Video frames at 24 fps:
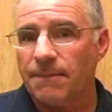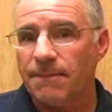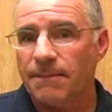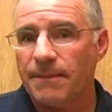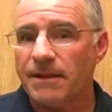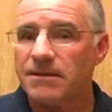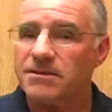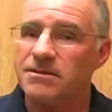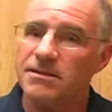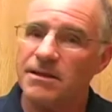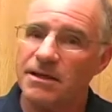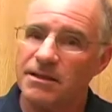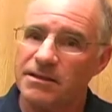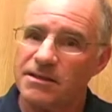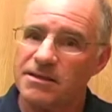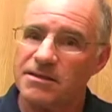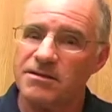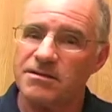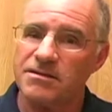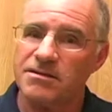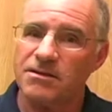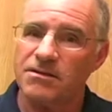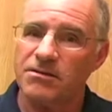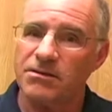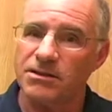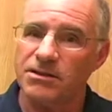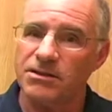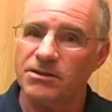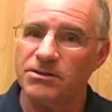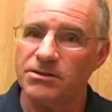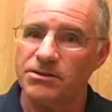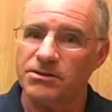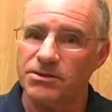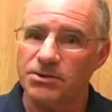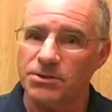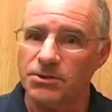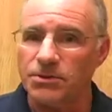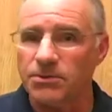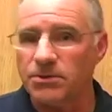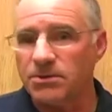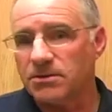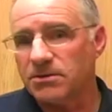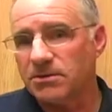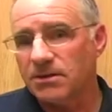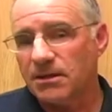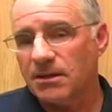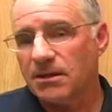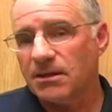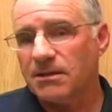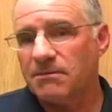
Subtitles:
That's not necessarily good news.